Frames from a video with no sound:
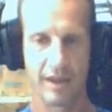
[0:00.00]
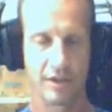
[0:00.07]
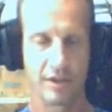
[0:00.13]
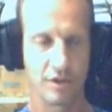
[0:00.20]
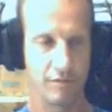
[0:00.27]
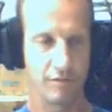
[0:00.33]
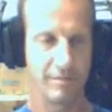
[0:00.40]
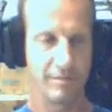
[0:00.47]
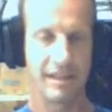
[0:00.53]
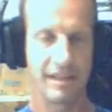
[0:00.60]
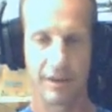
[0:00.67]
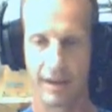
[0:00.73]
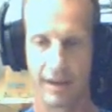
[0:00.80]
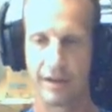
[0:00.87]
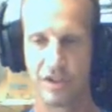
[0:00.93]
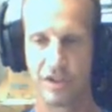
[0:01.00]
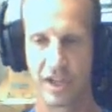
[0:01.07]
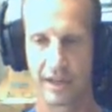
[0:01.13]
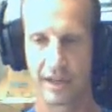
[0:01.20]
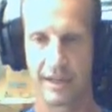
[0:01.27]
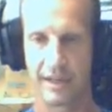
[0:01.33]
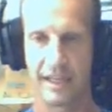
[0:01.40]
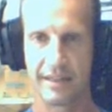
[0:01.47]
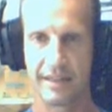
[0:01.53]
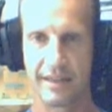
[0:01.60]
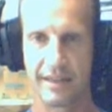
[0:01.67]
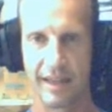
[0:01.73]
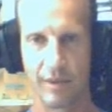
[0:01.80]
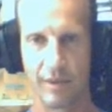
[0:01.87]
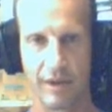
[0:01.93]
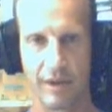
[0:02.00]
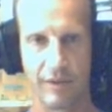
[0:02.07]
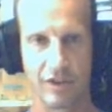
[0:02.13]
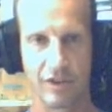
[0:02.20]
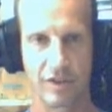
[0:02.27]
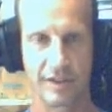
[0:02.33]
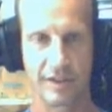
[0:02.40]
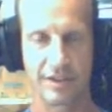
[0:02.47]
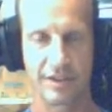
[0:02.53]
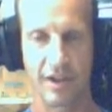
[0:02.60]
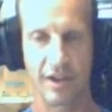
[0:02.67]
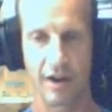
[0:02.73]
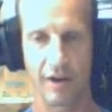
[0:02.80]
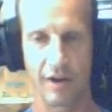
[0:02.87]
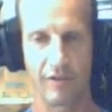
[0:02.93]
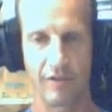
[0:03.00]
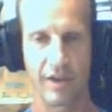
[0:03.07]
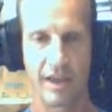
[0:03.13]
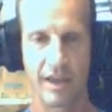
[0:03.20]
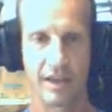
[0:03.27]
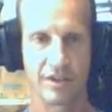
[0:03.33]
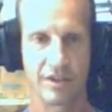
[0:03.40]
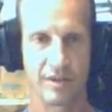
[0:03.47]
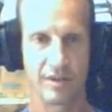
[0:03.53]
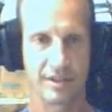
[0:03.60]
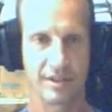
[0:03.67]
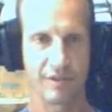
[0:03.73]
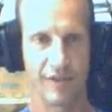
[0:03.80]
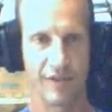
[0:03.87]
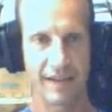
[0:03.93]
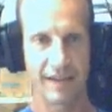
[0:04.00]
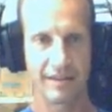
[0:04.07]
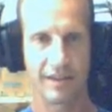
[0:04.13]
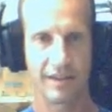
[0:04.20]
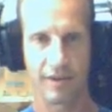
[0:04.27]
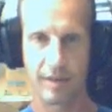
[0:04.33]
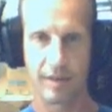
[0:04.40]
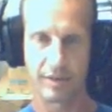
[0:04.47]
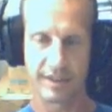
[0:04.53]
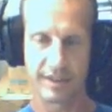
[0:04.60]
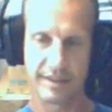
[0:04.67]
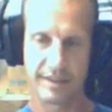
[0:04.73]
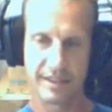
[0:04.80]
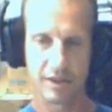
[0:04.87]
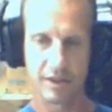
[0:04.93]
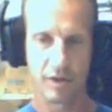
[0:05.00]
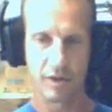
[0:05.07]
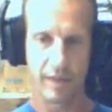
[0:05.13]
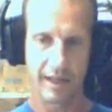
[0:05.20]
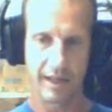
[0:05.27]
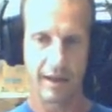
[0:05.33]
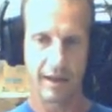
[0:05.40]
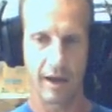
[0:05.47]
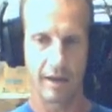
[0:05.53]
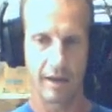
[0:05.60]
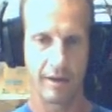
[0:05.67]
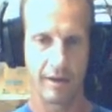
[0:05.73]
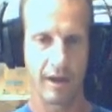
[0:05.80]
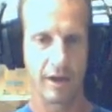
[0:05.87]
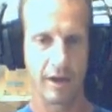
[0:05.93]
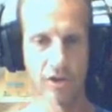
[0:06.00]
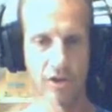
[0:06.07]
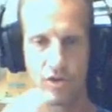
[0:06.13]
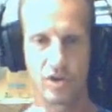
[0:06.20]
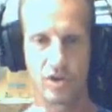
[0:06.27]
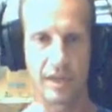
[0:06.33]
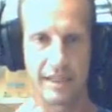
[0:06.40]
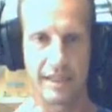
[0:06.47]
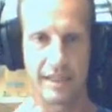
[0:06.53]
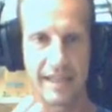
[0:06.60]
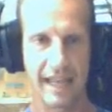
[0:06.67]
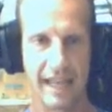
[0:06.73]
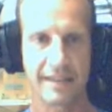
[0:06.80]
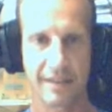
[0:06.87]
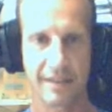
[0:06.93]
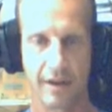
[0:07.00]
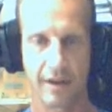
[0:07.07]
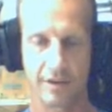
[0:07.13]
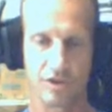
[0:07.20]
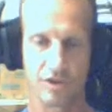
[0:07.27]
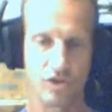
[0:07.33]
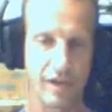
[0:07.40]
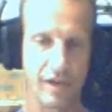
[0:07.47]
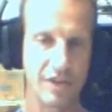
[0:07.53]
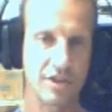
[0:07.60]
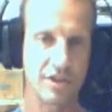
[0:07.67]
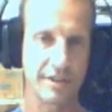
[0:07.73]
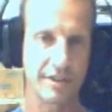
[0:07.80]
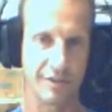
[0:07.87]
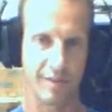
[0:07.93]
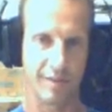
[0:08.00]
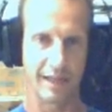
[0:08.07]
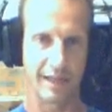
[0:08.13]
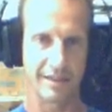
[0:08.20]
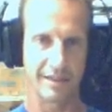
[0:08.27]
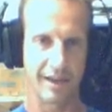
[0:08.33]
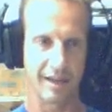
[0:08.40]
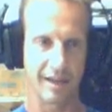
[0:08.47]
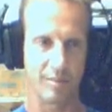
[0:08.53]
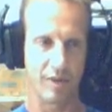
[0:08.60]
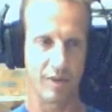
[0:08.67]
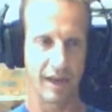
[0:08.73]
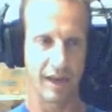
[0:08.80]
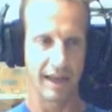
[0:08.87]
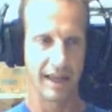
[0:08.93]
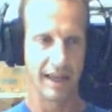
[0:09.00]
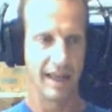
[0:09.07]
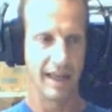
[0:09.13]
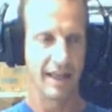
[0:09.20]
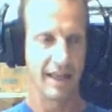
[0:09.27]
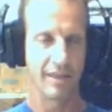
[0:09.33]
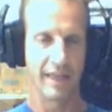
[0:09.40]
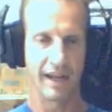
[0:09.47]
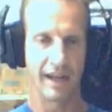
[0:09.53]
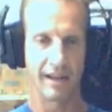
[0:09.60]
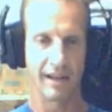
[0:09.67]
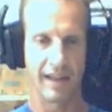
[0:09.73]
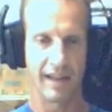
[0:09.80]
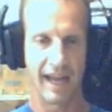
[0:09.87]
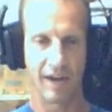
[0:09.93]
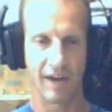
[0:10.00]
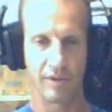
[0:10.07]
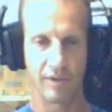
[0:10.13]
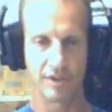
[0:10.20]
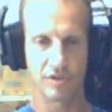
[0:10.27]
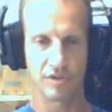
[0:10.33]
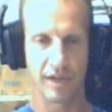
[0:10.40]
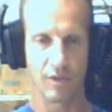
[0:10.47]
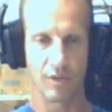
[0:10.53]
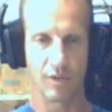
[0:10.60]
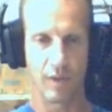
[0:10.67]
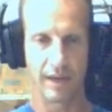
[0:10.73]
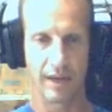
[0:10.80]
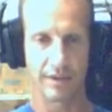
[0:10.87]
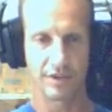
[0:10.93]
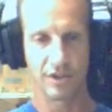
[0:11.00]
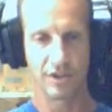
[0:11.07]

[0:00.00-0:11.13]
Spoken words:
to meet their energetic needs, and they would eventually starve. So it's the fact that they're able to zero in on unusually dense concentrations of planktonic prey that allow these great whales